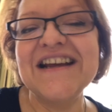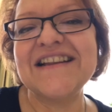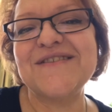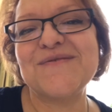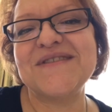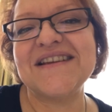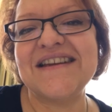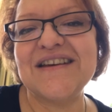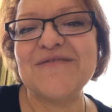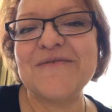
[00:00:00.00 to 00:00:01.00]
This was a
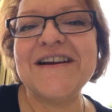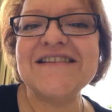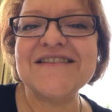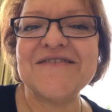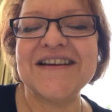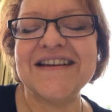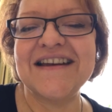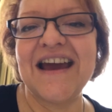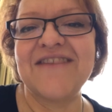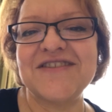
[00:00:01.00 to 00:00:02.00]
knit one, so I didn't
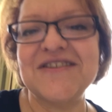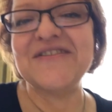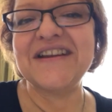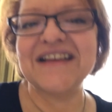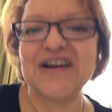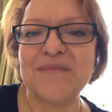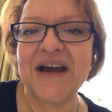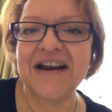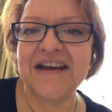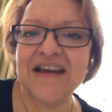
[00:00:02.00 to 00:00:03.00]
have to do anything
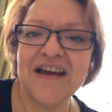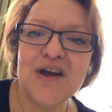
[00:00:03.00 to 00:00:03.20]
about it.